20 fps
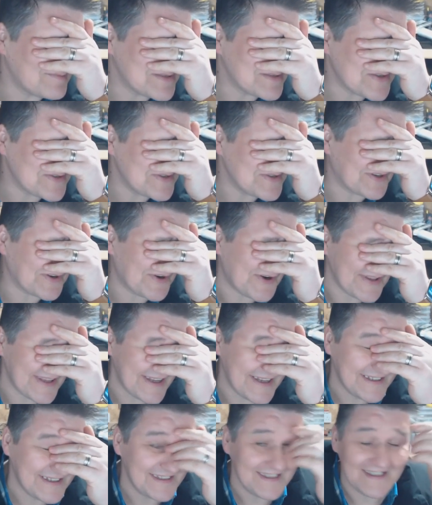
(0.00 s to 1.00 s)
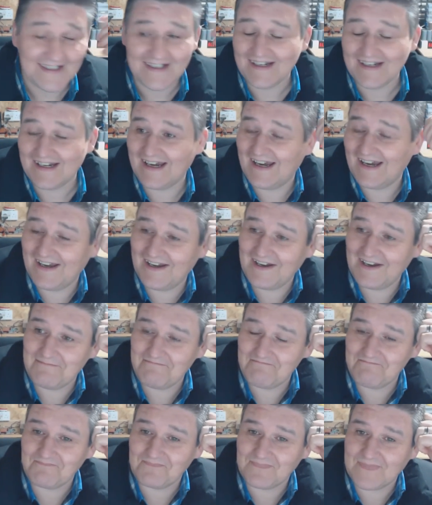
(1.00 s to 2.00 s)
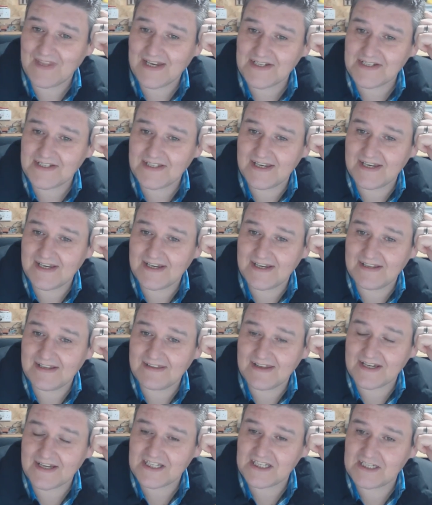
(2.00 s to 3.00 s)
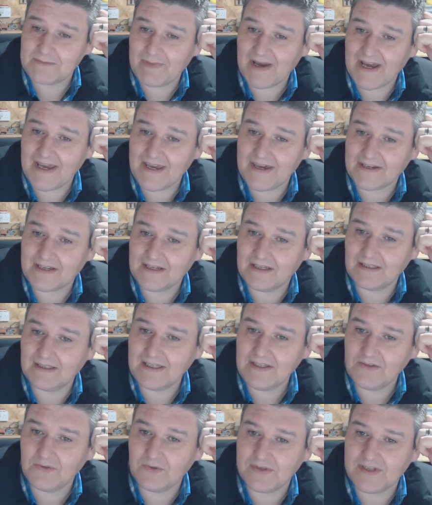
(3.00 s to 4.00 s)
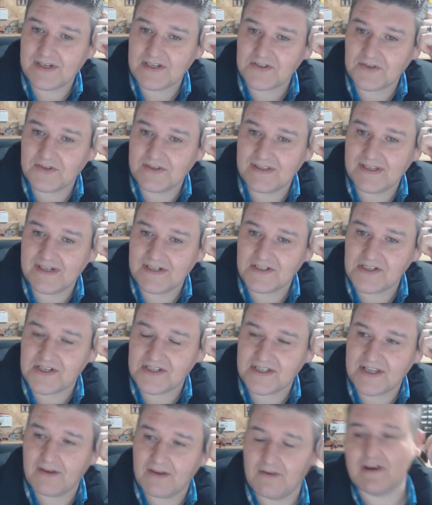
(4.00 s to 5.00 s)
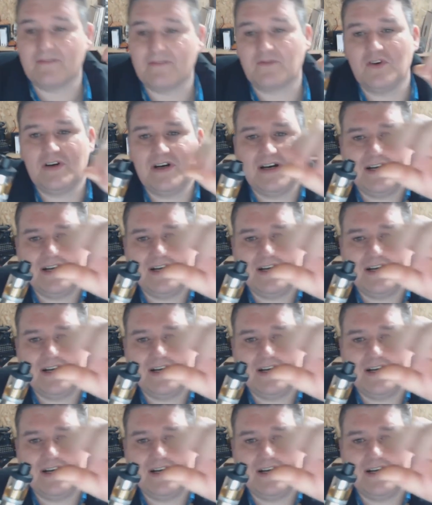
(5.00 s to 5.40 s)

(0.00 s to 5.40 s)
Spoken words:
what I was going to call it. That's the Aspire Clito that's on there just now. I've